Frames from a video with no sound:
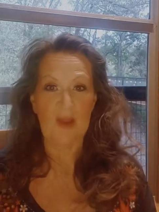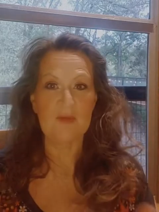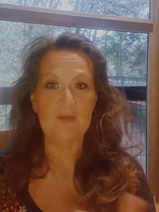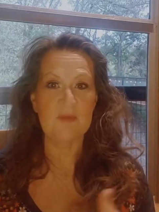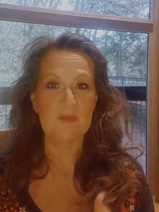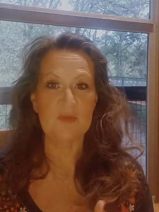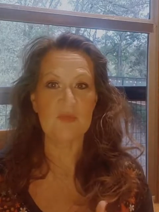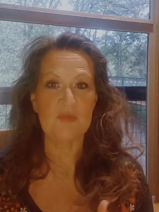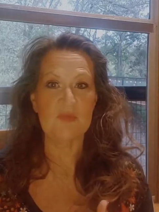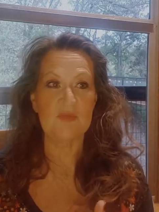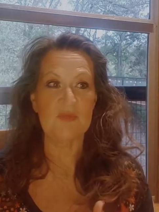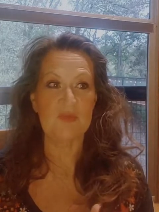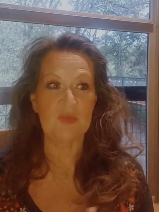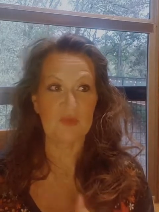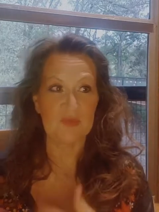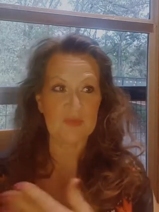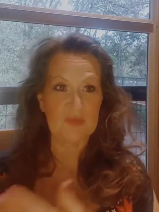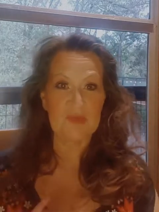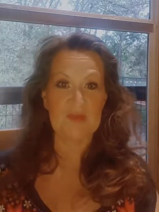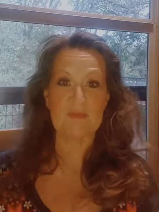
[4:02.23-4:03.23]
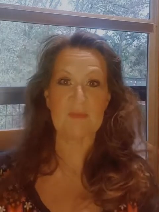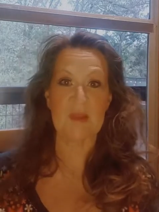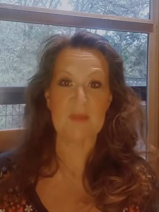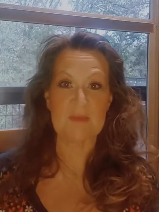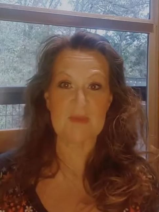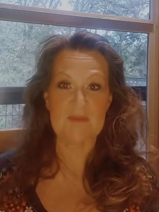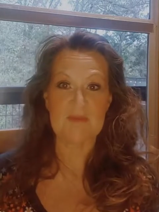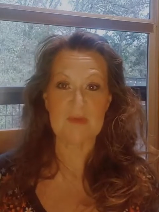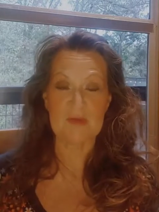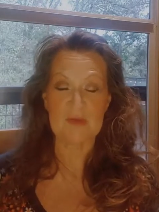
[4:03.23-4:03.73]
do certain things make
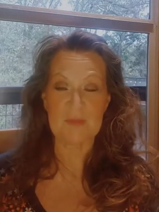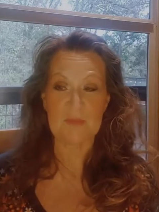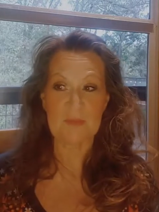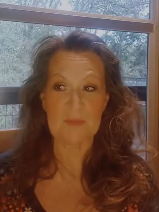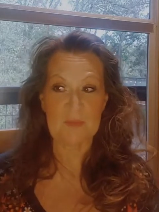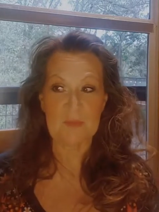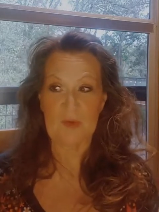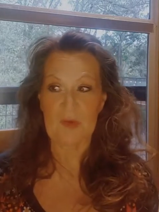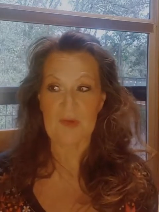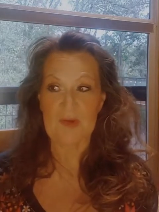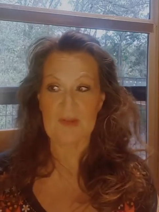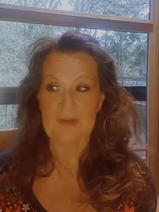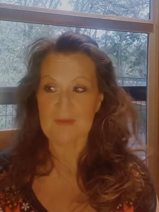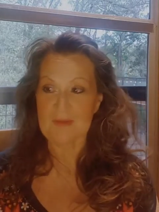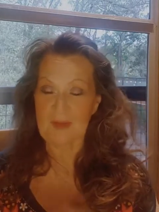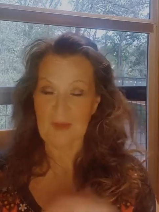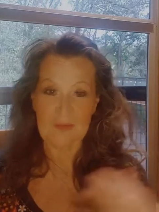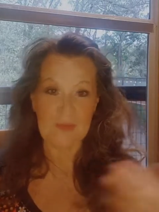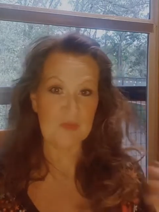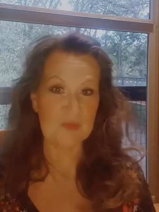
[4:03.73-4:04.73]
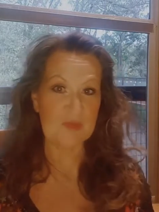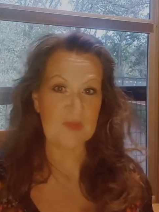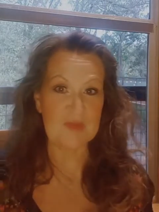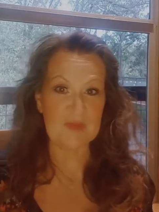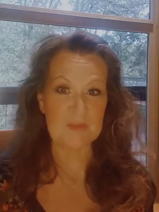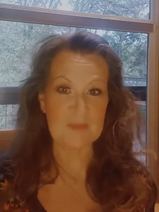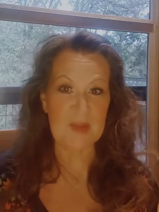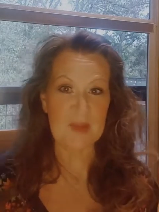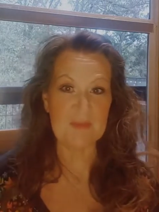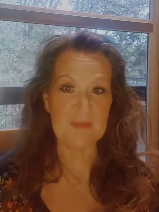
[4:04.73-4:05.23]
me feel good and other
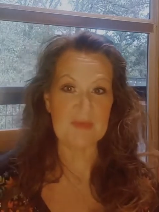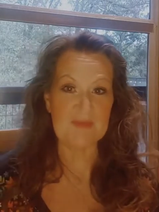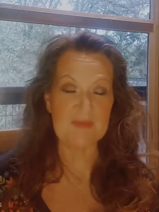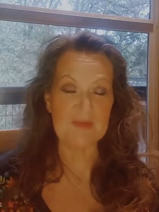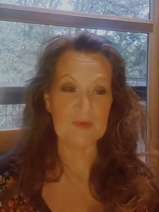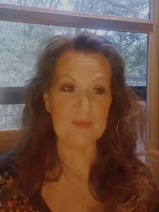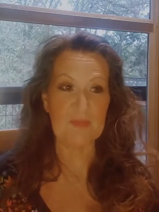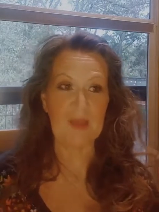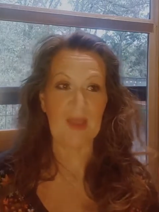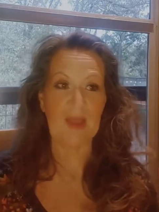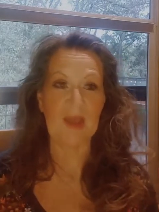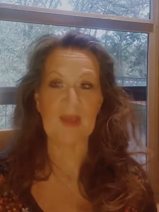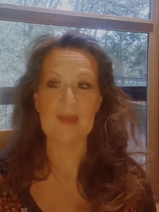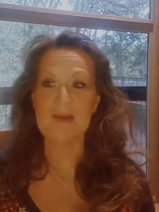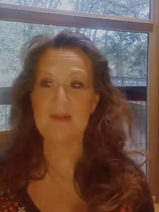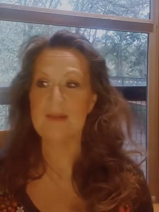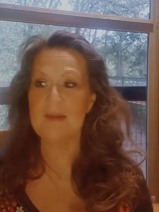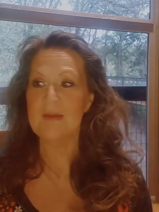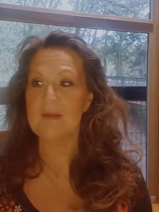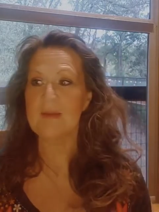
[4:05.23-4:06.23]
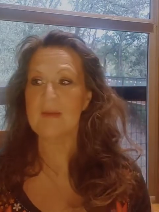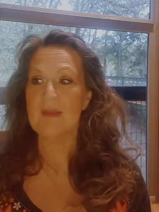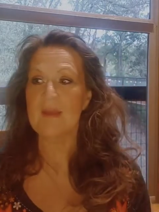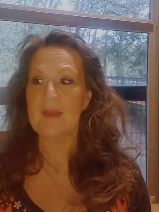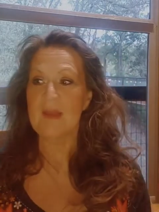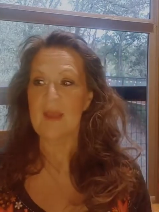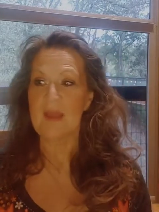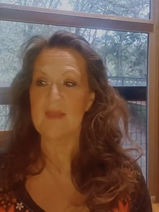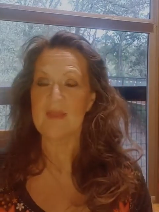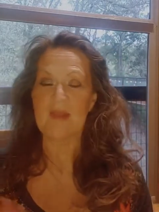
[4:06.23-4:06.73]
things make me feel bad?
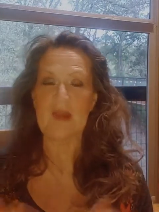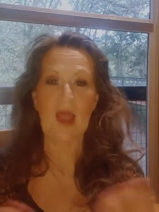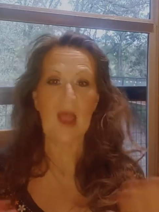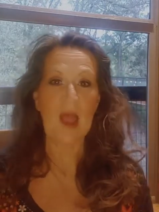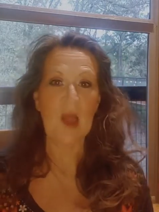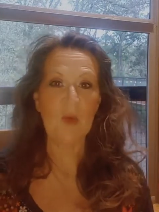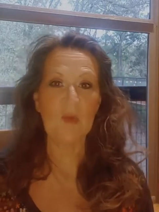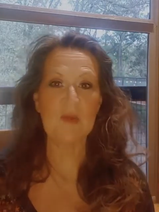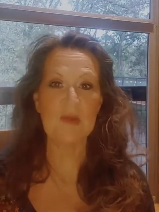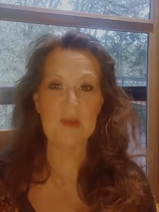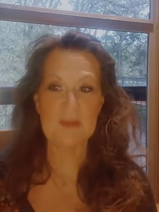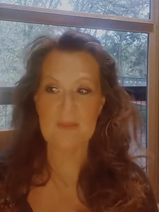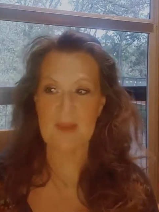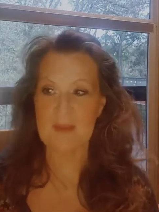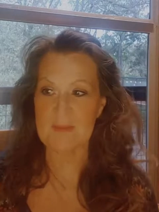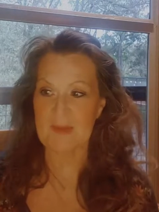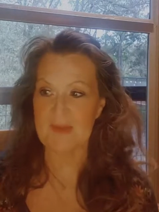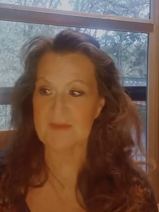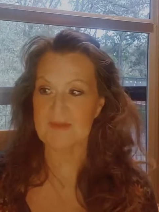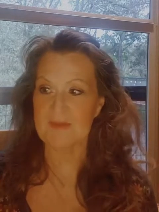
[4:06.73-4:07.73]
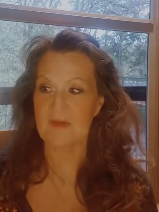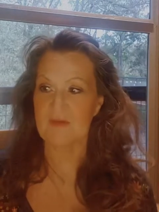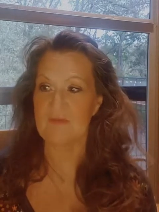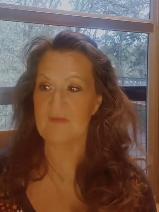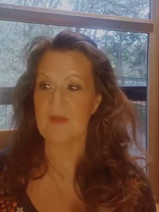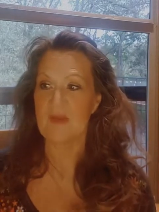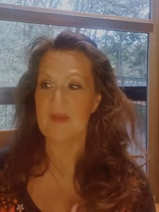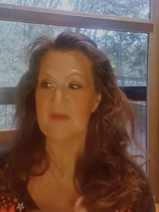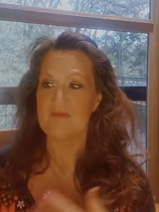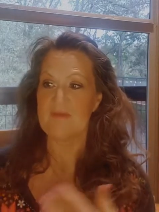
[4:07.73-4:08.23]
And then how can I make myself
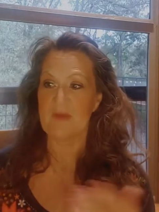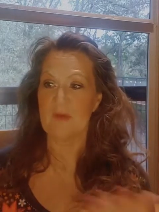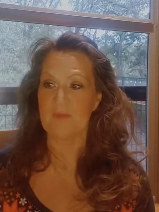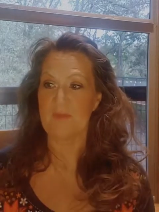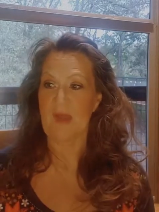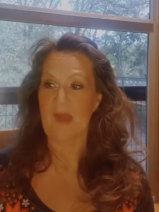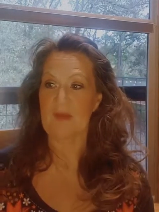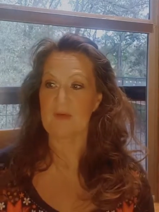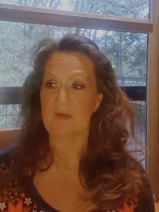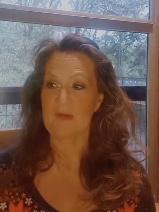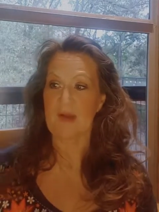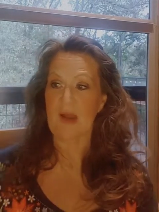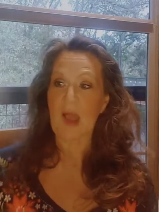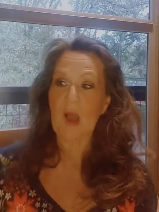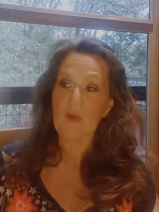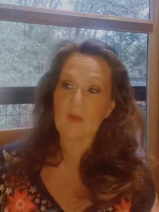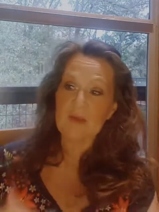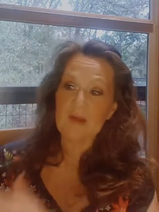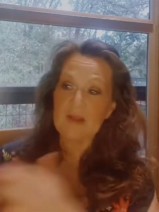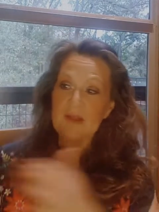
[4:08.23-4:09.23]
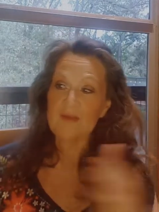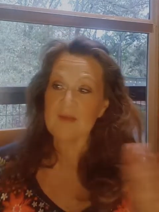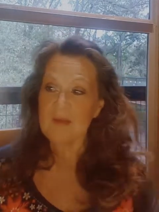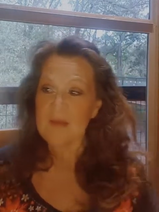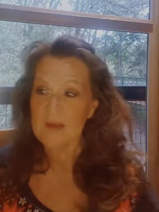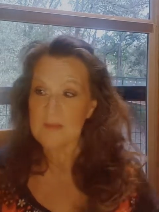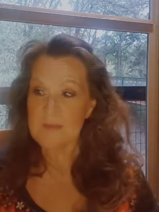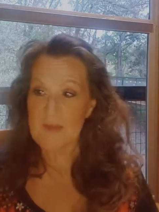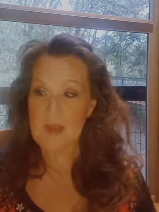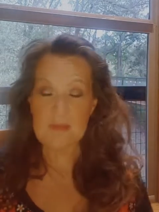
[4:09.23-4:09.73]
feel better? And how can I
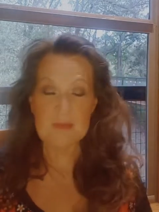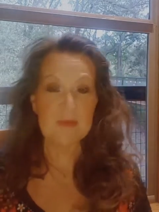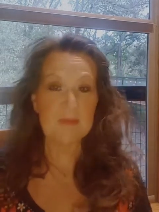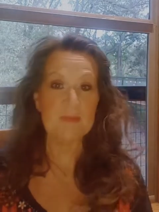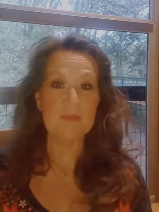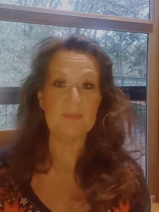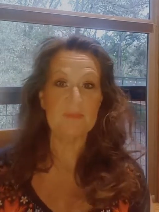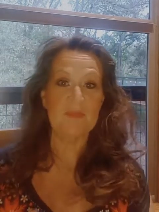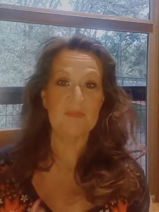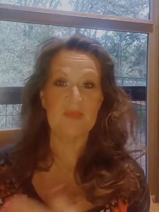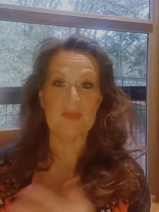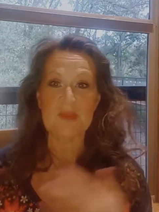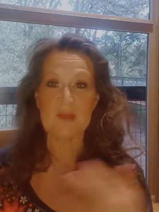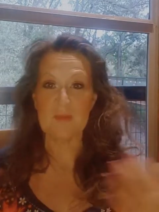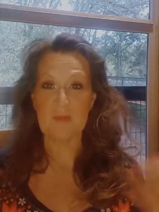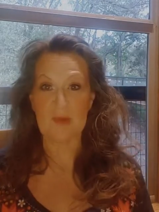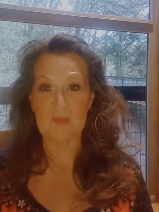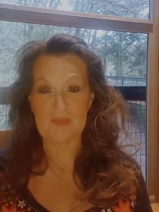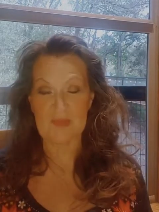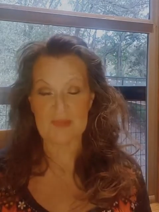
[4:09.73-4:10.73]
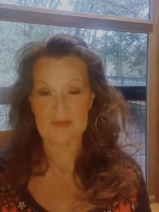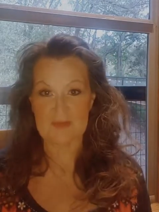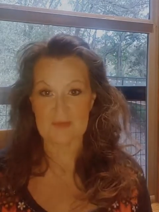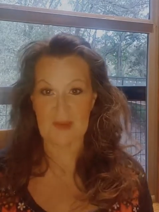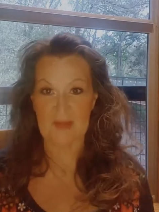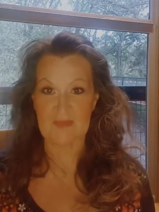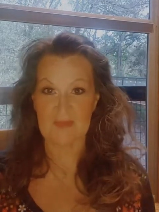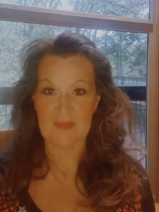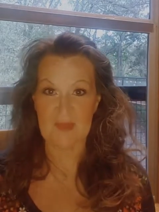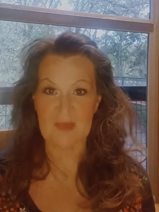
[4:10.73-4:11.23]
maybe think about these
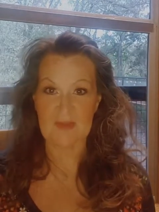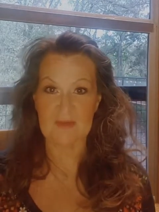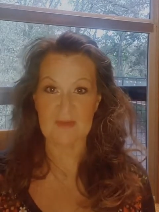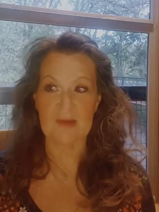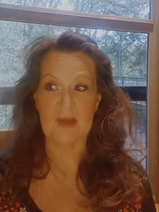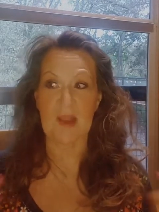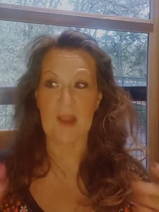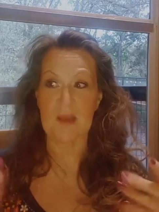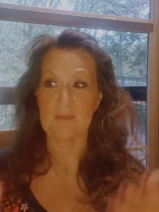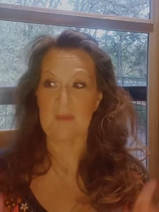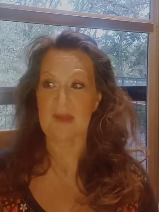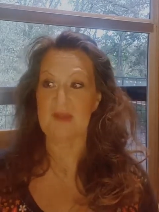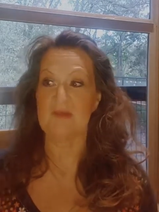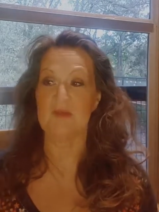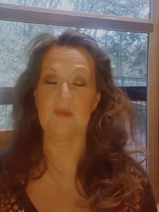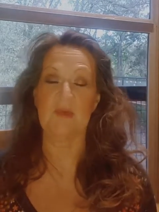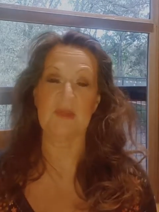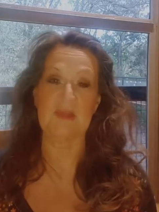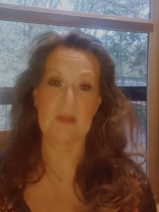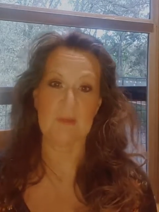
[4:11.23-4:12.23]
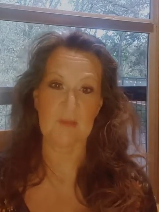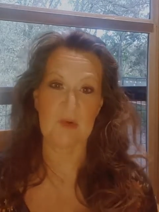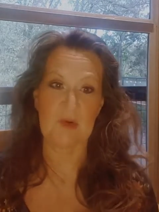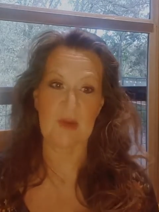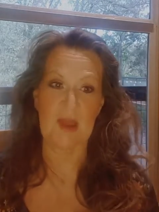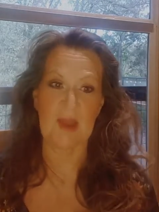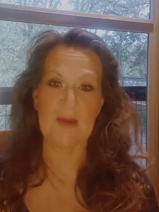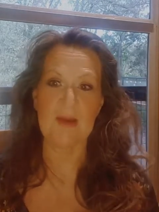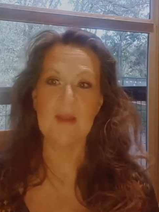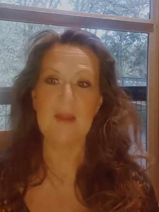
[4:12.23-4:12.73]
10 things and am I doing them or
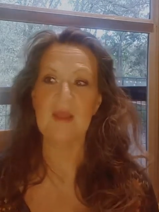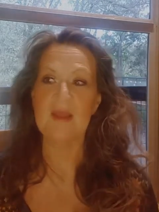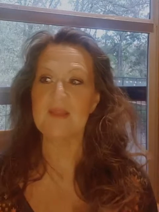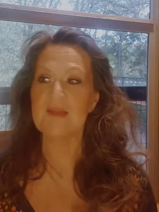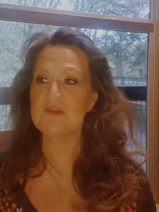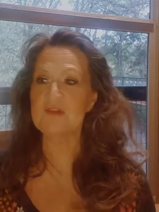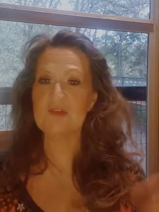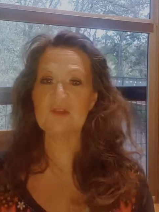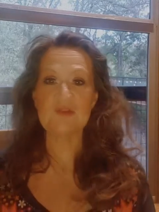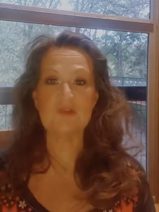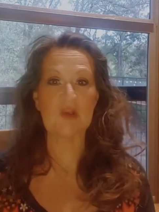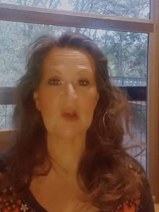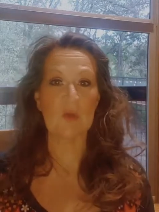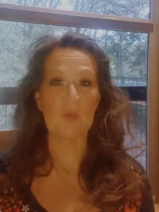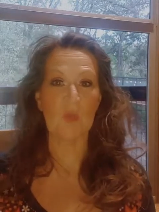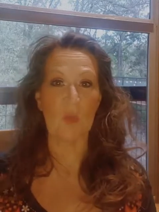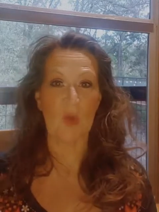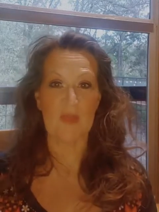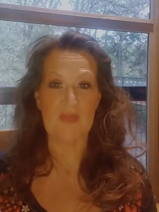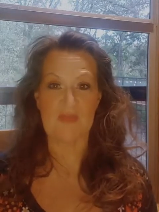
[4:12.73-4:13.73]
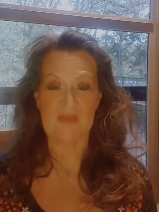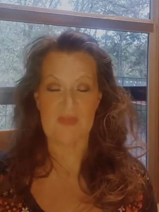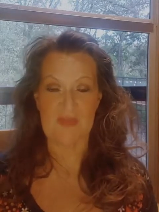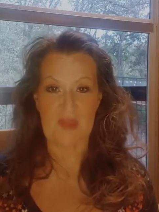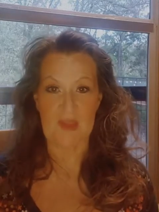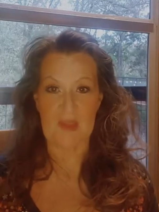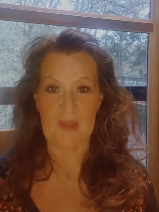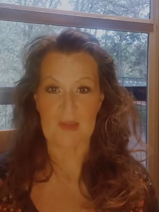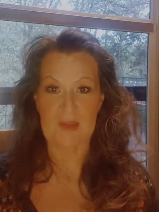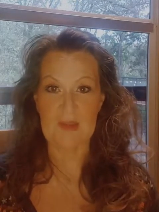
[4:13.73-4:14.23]
not? And then just share one
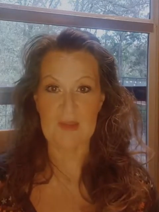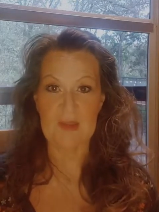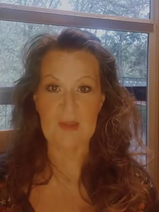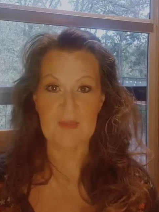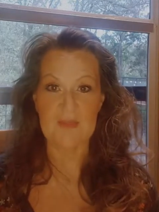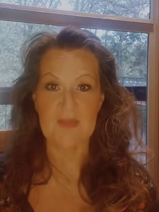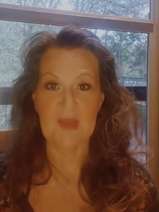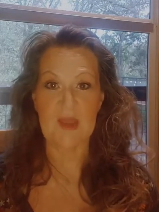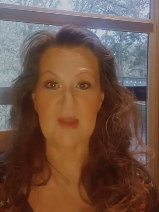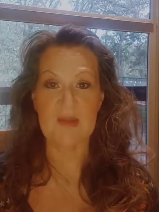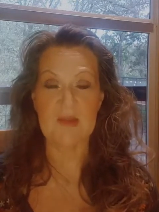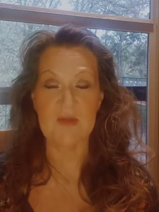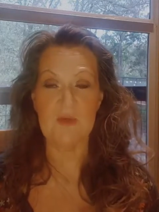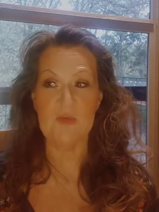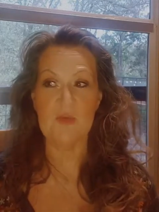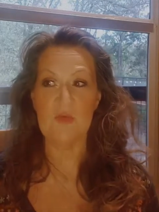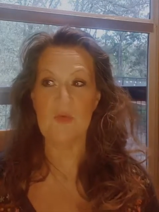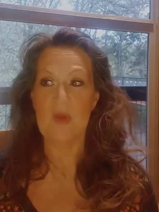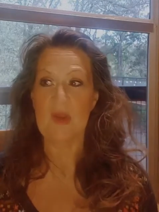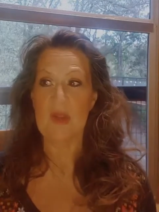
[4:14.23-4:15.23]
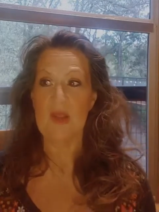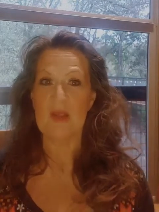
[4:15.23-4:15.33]
thing that you